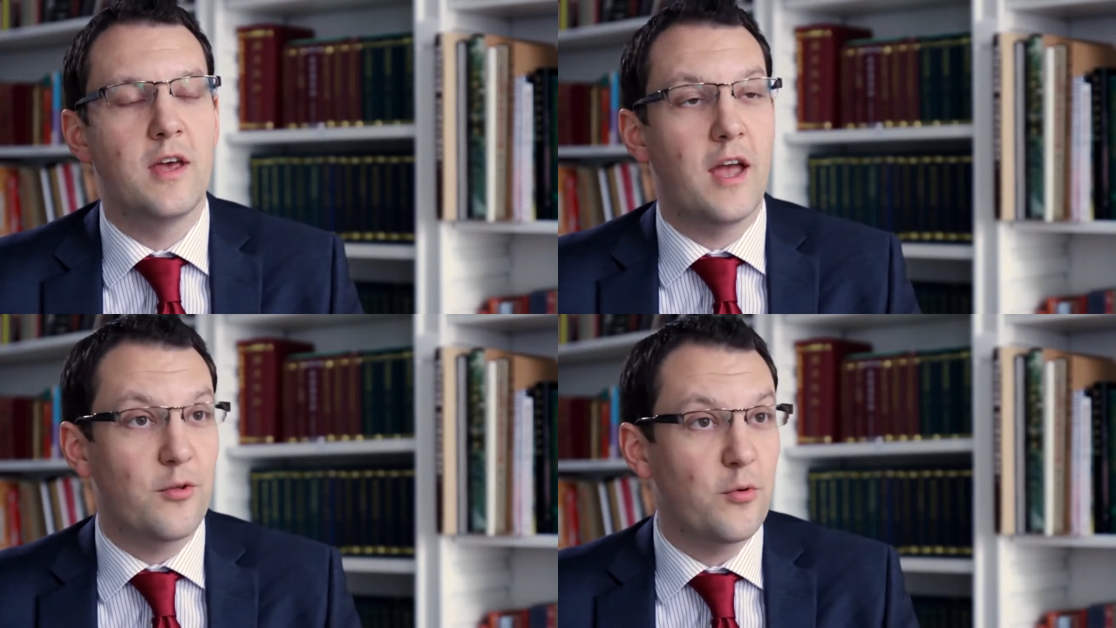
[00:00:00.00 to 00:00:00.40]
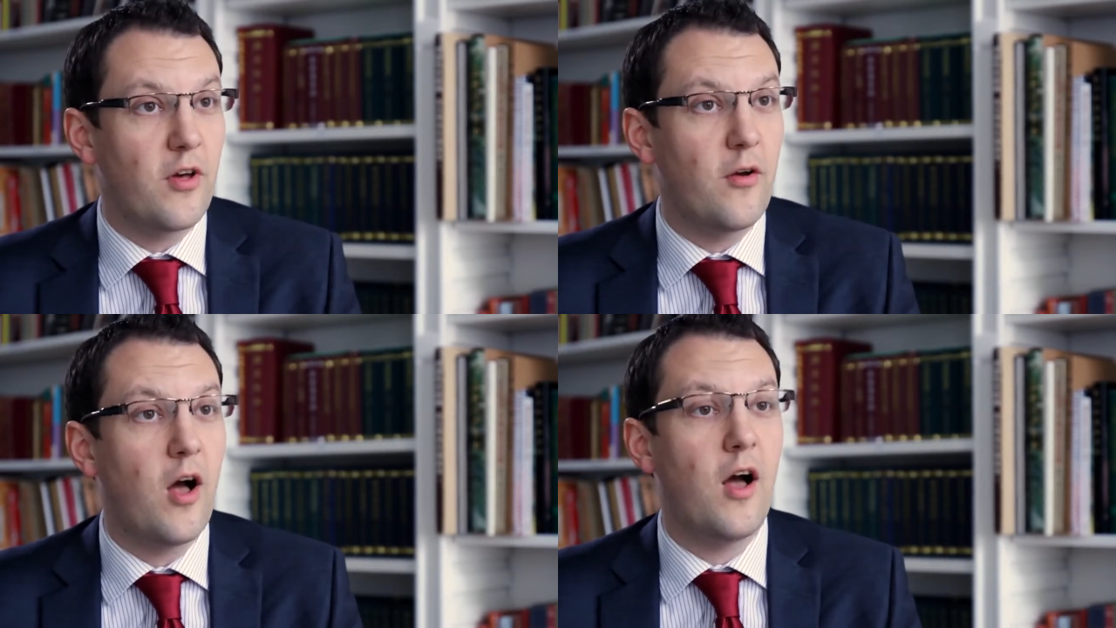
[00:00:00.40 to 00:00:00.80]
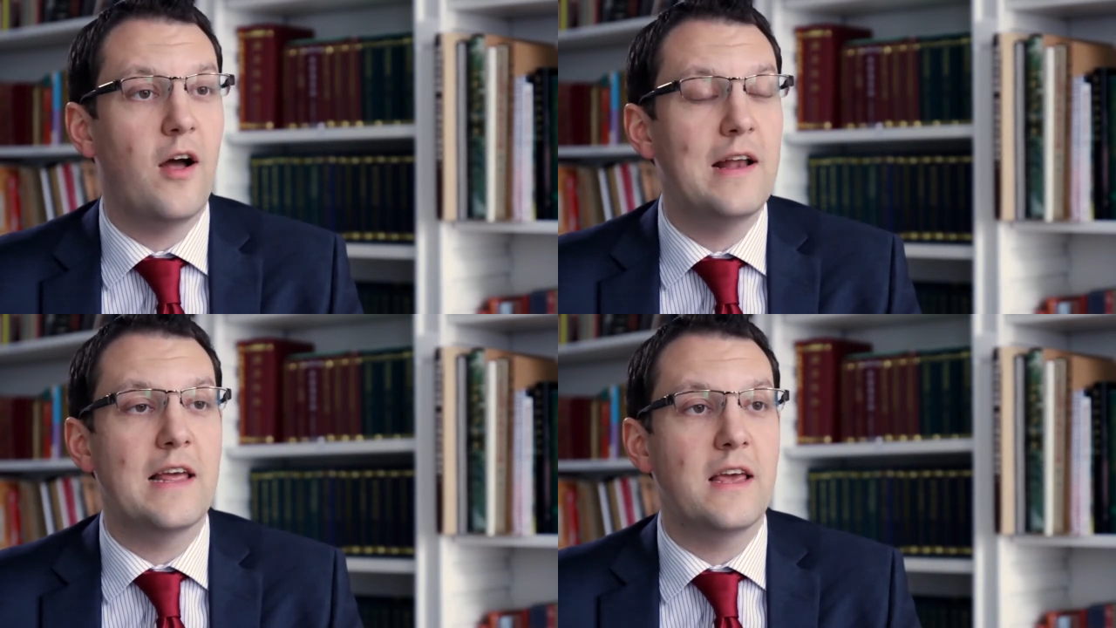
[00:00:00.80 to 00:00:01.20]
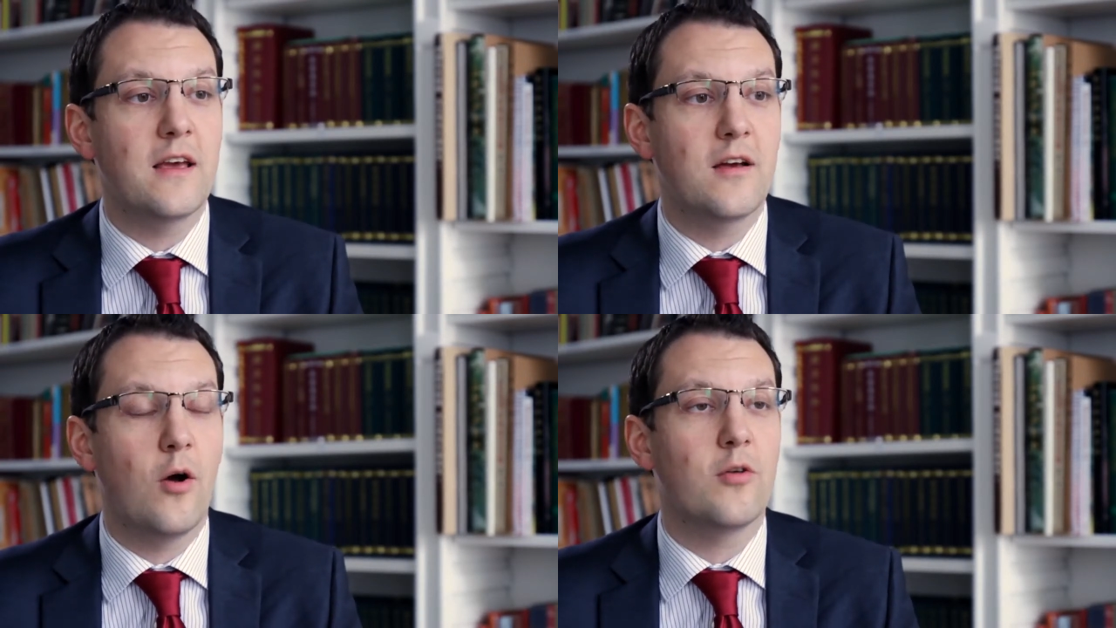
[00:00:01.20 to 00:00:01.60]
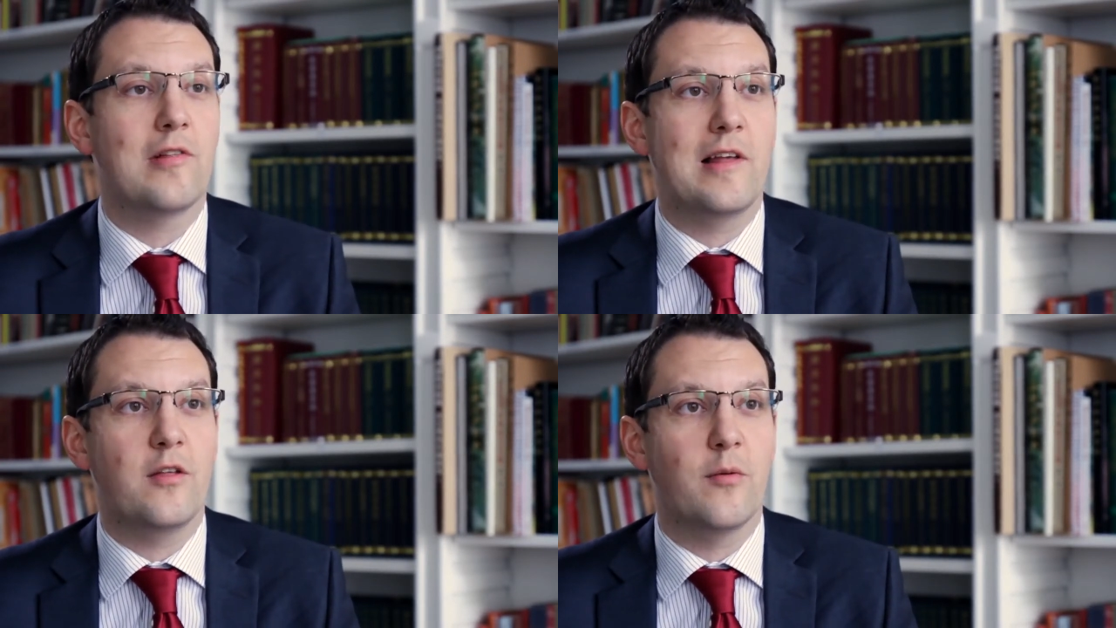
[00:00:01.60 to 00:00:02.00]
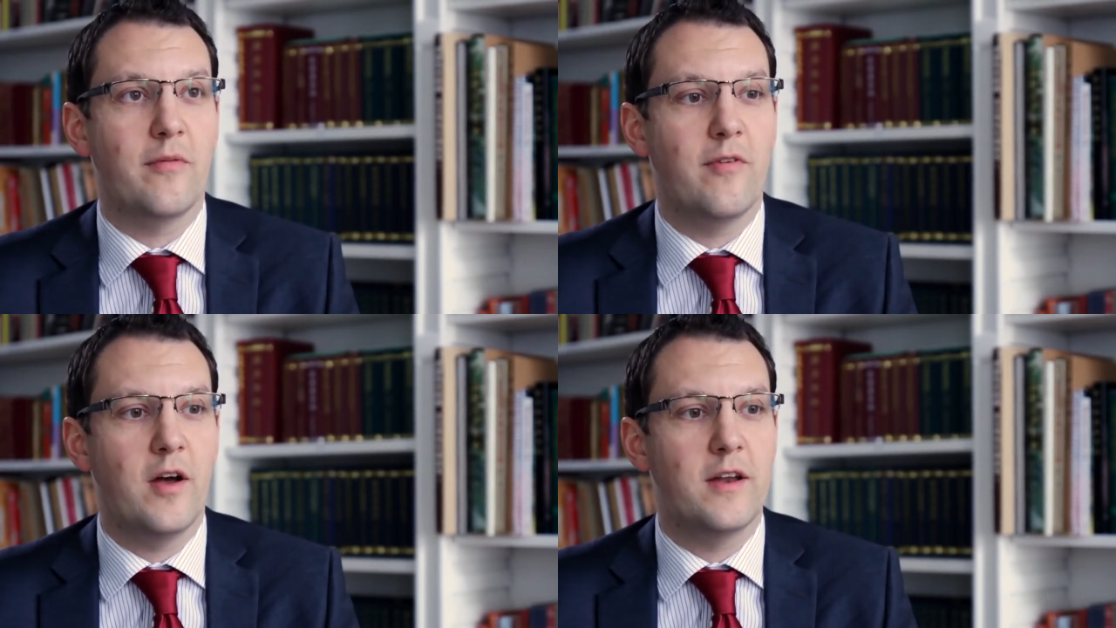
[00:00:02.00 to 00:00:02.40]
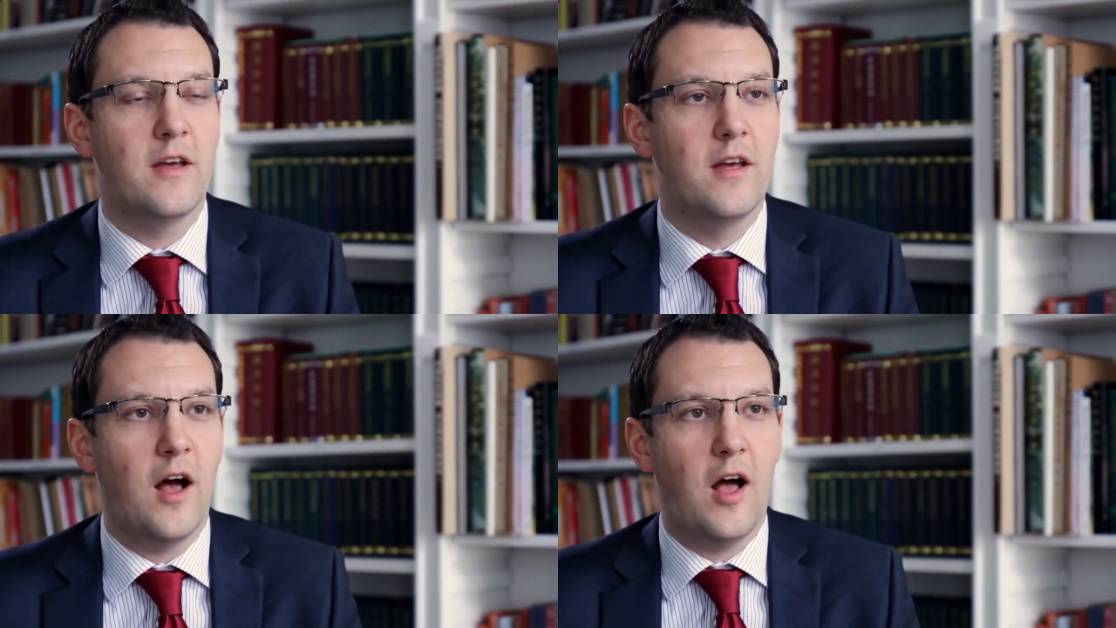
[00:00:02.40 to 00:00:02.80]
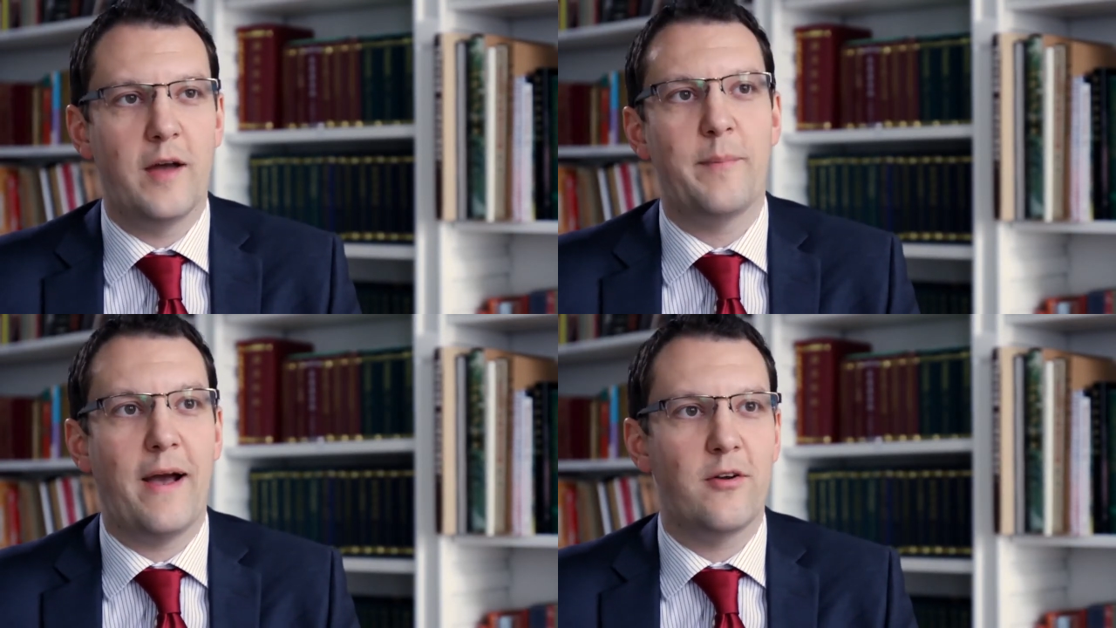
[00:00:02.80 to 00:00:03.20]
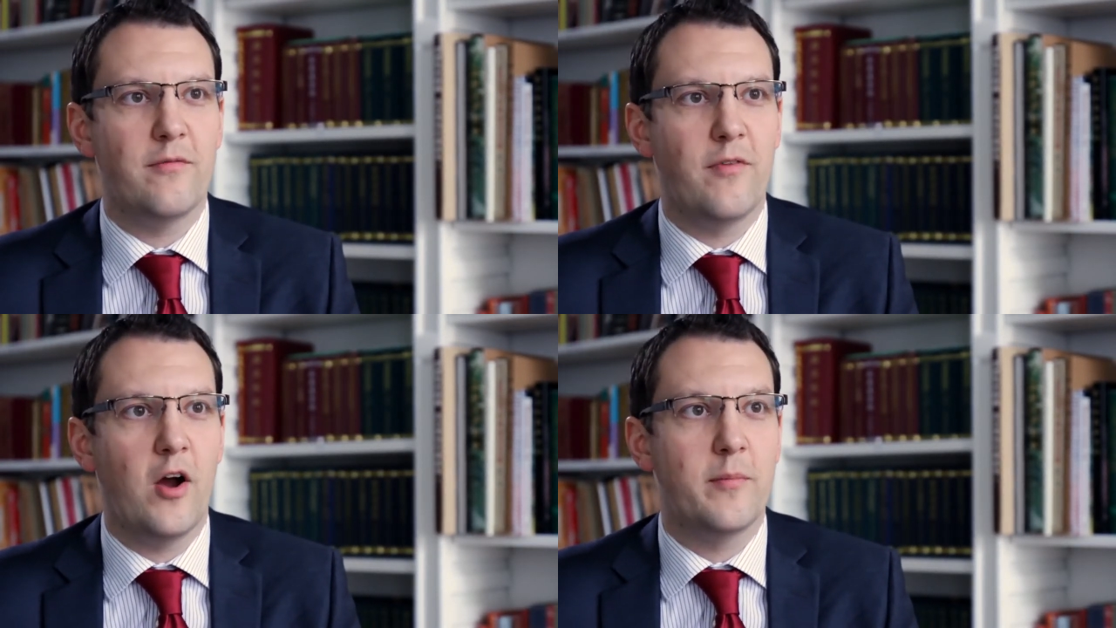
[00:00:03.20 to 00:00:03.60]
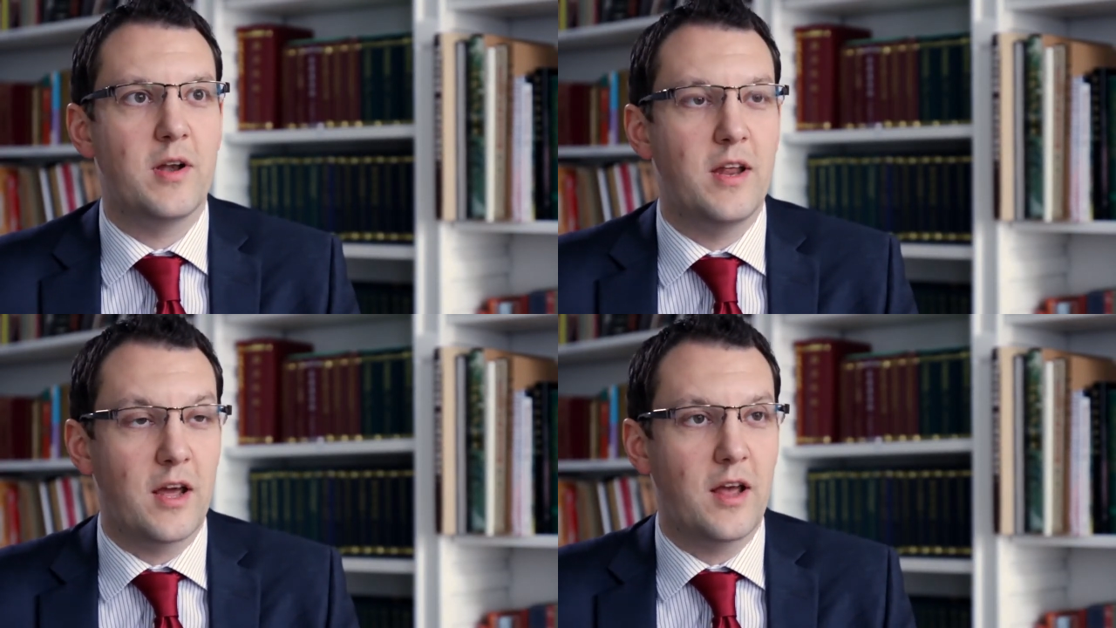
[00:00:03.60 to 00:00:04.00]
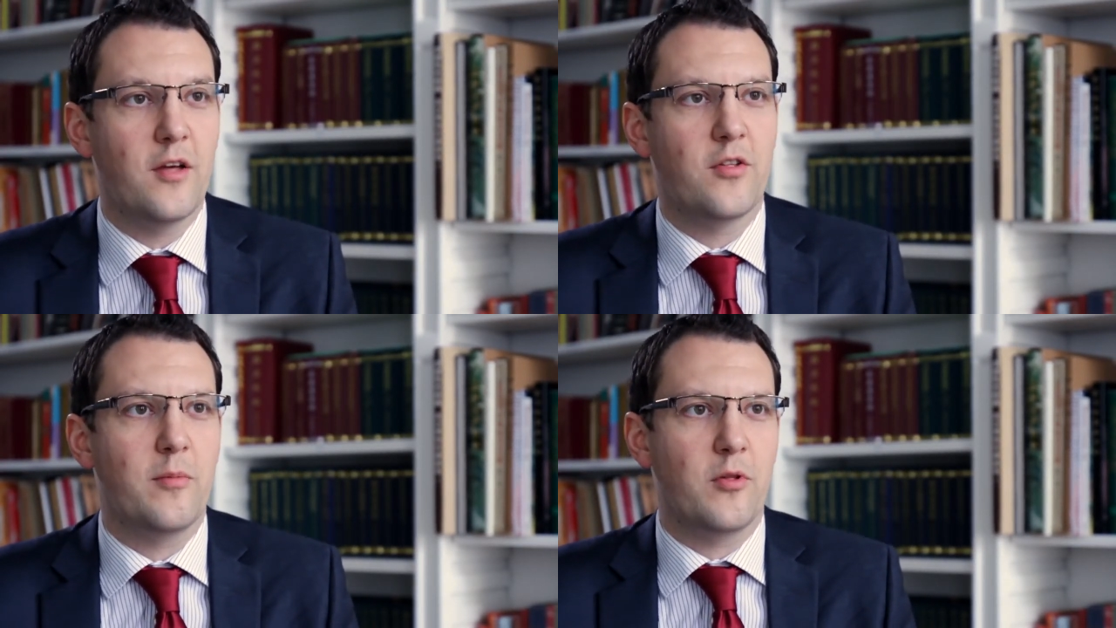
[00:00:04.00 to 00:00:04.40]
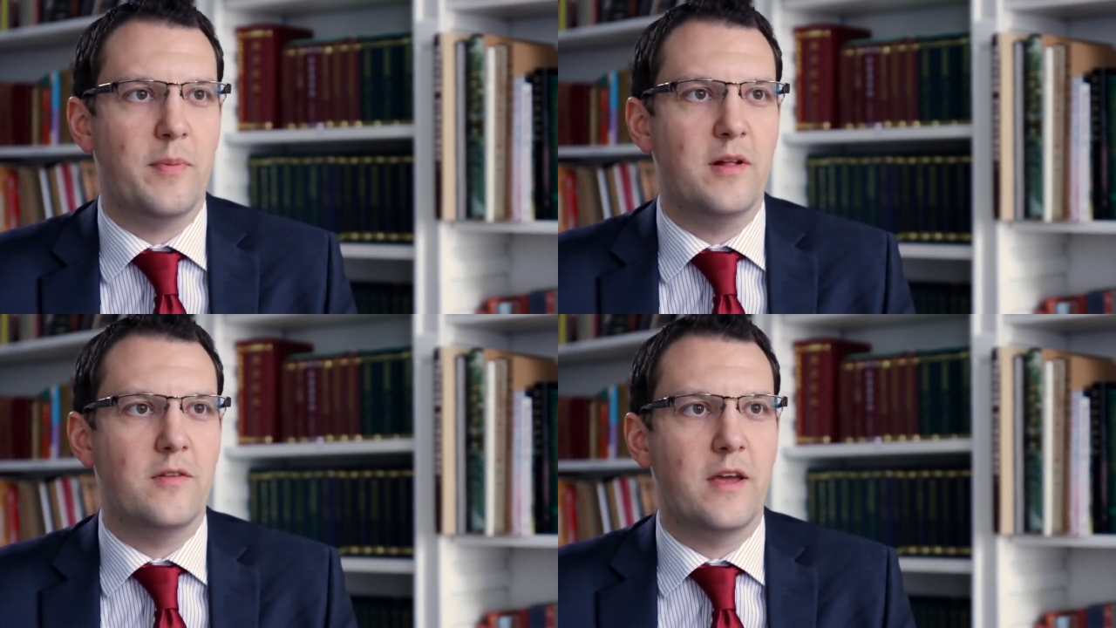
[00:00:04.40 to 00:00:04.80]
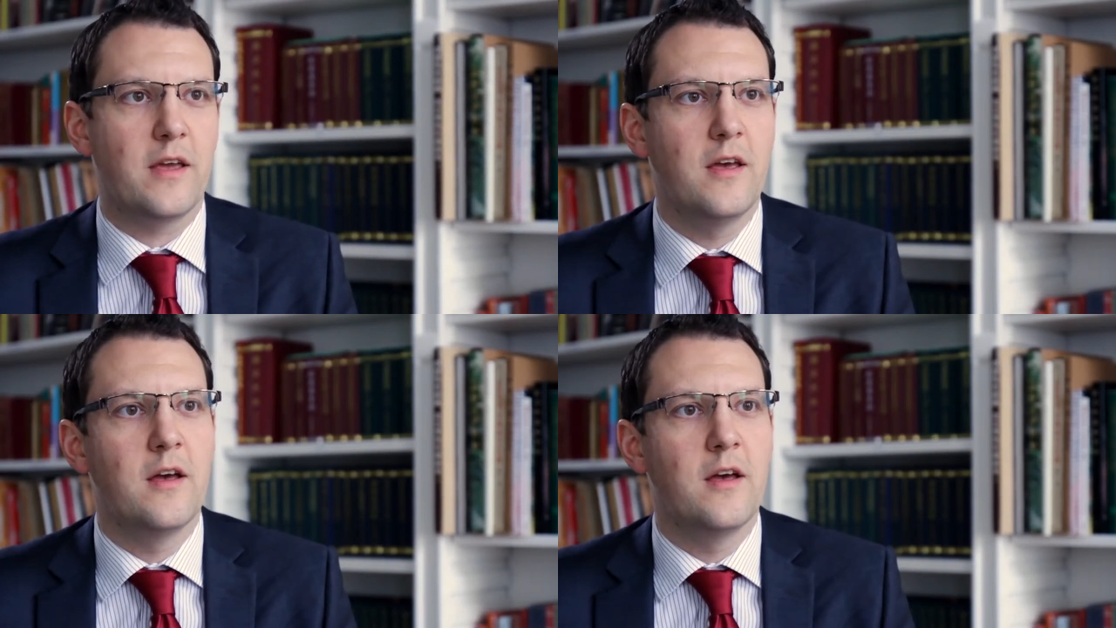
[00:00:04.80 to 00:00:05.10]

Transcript: It's also highly costly to provide a high-powered environment in a customer's building.